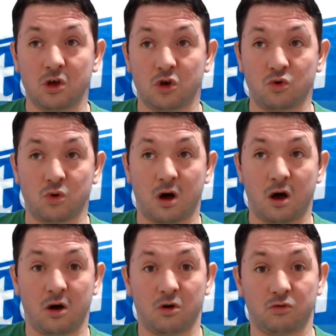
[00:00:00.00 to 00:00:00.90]
who
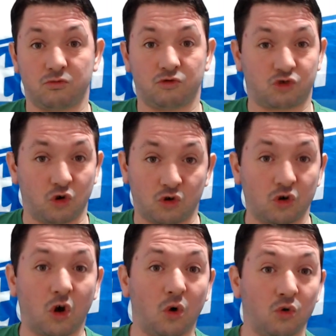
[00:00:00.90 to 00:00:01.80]
are scoring
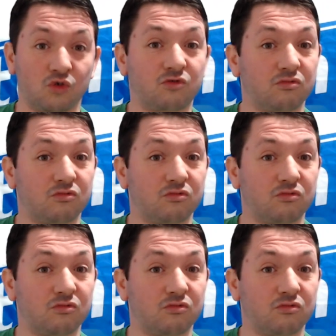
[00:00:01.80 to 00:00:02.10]
goals